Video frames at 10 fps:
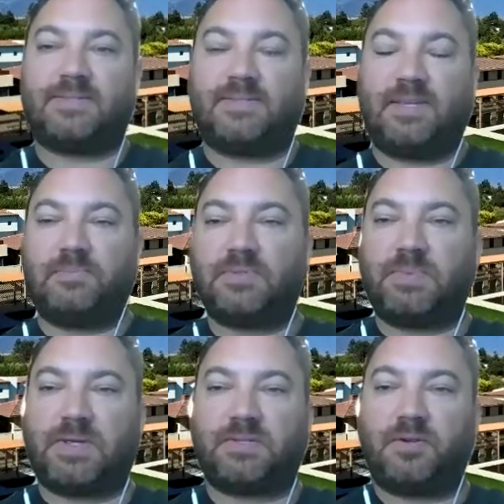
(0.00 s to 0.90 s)
It seems,
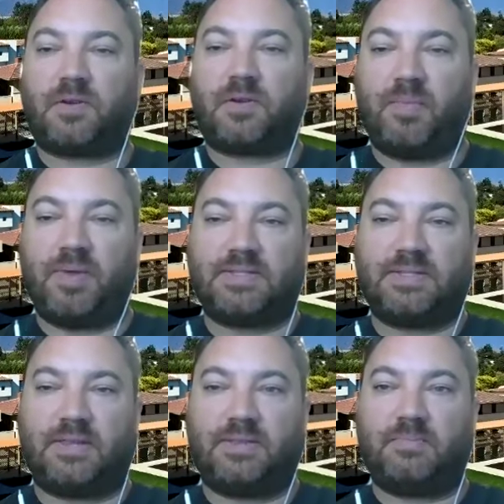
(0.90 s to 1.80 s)
based on your comments,
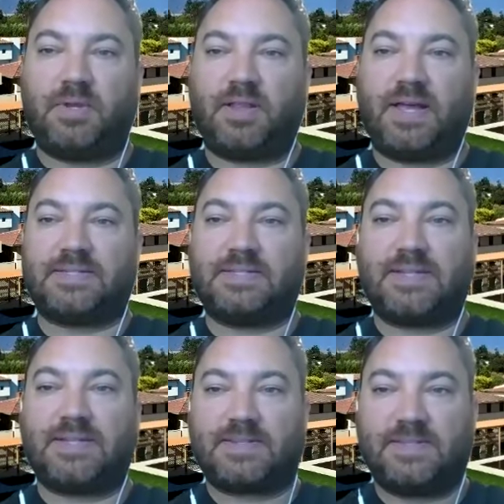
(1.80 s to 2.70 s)
that the middle class in
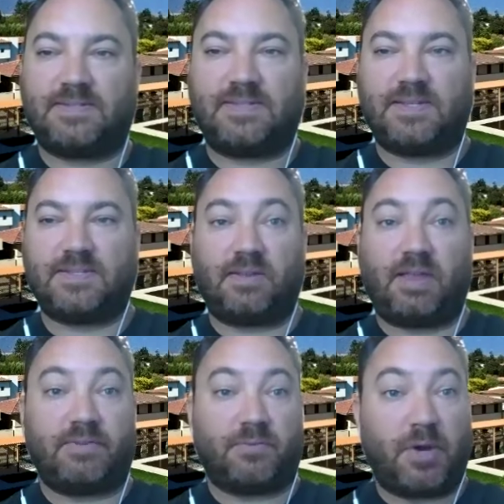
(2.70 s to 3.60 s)
Texas is
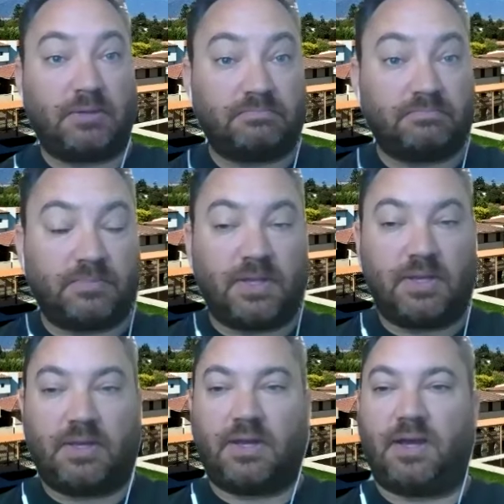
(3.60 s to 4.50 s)
alive and well,
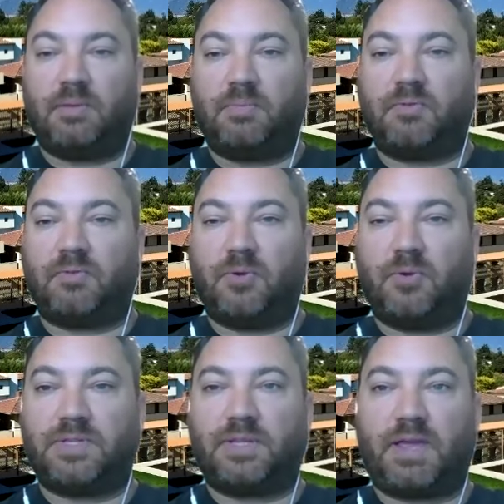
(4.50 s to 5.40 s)
uh, but of
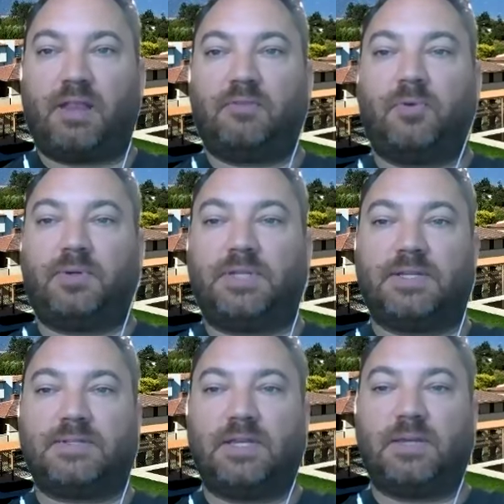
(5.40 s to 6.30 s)
course in California
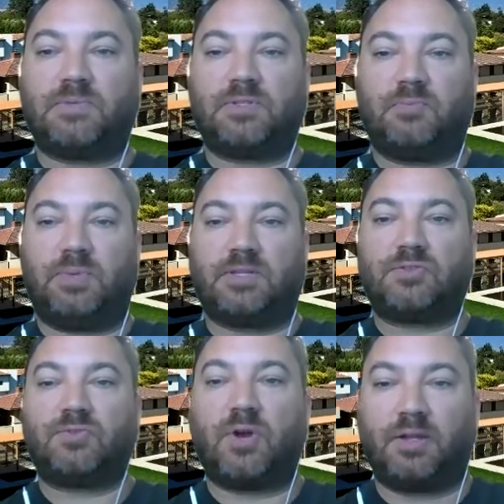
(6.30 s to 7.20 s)
it seems to be
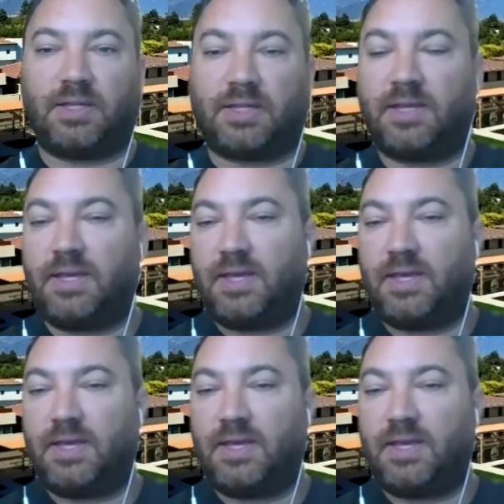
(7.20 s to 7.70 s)
struggling.